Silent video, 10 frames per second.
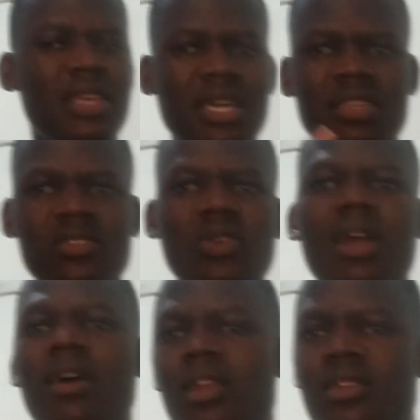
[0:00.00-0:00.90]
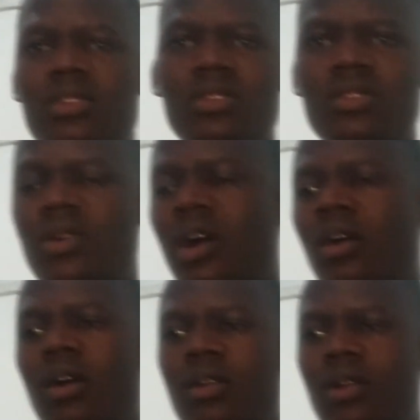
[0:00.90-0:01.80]
then you are at
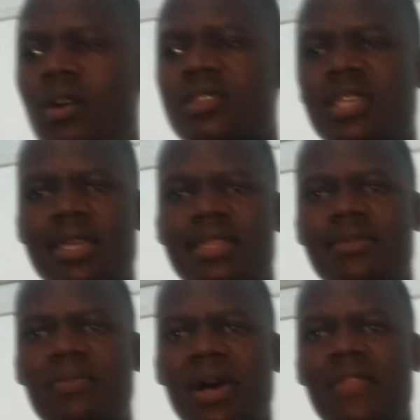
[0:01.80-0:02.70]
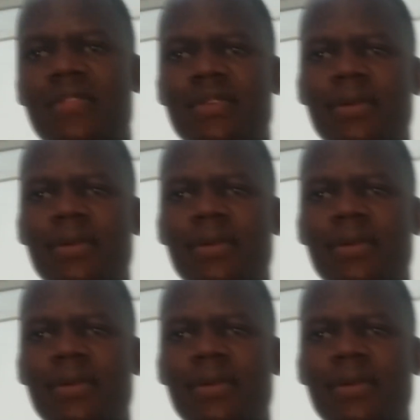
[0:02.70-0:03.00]
your wrong side path.